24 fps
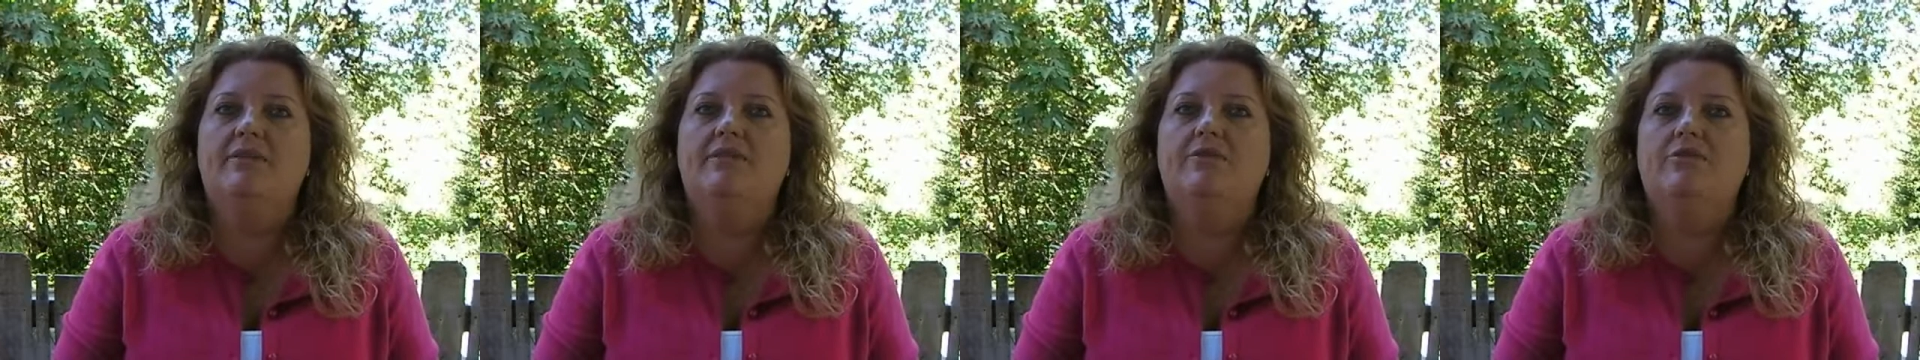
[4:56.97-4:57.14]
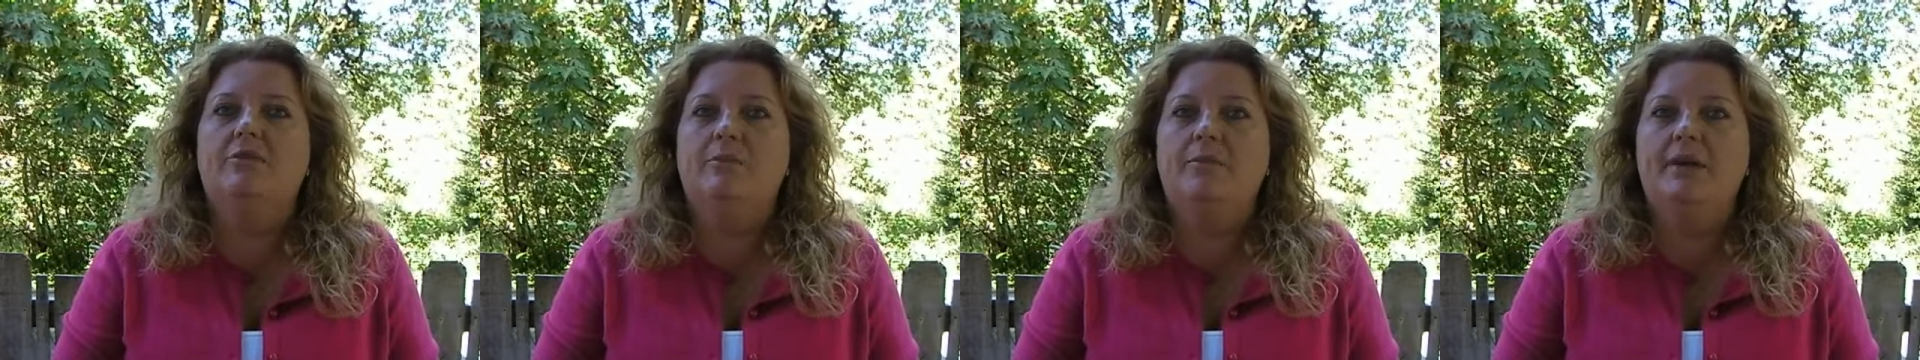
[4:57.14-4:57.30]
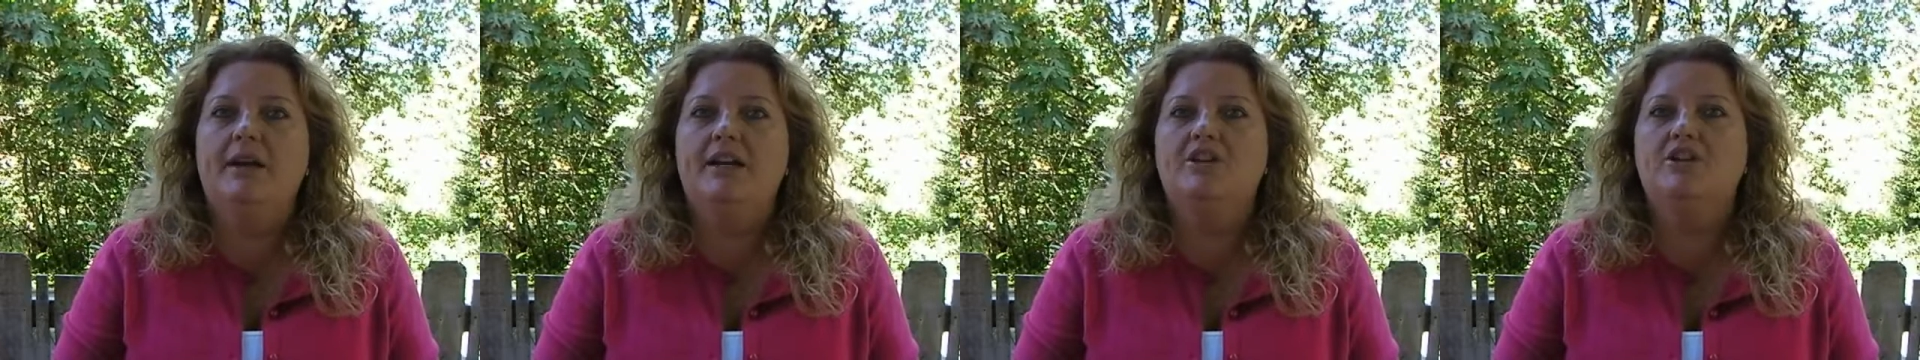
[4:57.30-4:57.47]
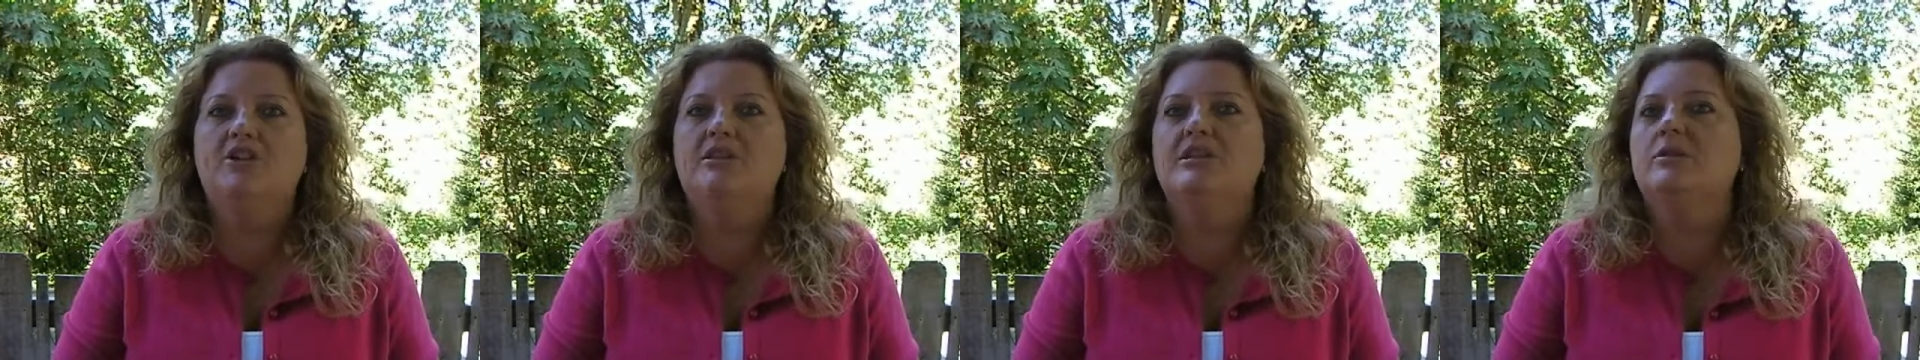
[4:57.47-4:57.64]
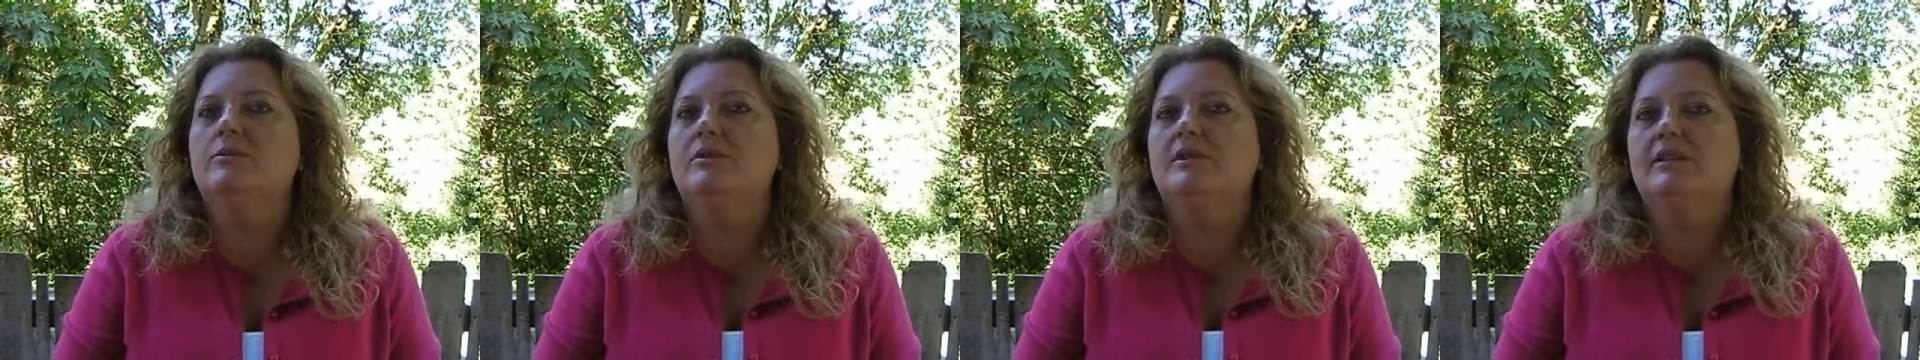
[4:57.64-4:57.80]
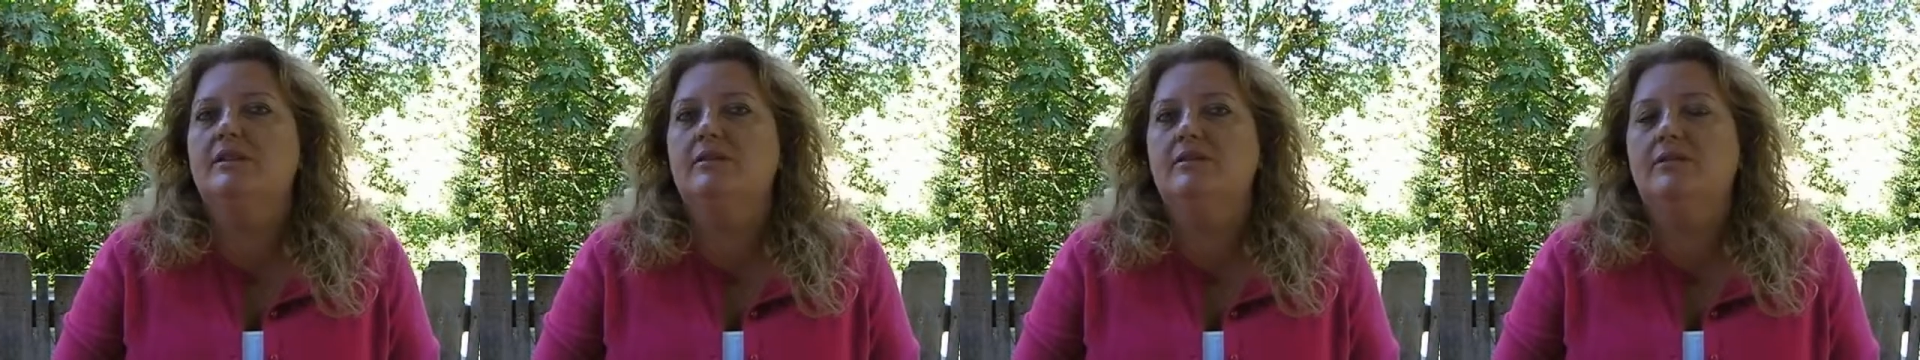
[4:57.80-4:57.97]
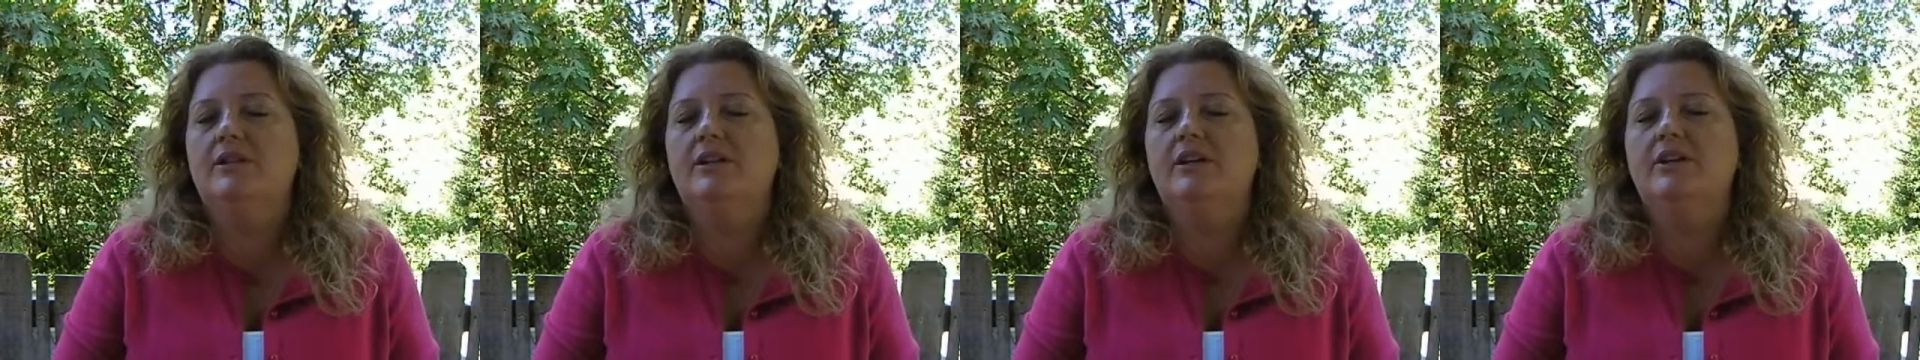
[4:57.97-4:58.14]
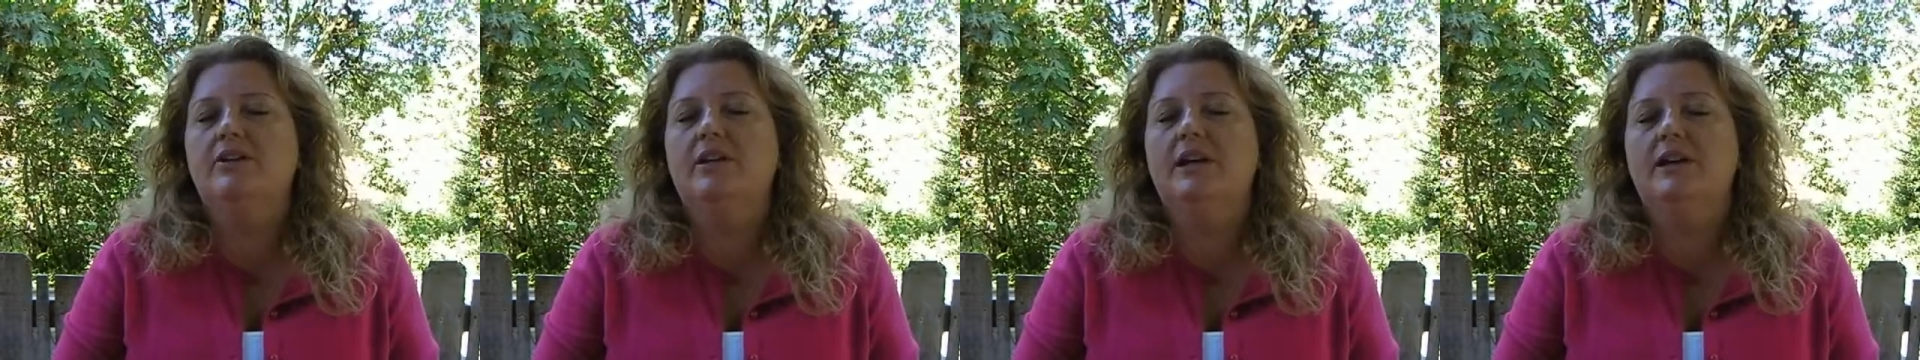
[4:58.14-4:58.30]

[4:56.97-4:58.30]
for patients with severe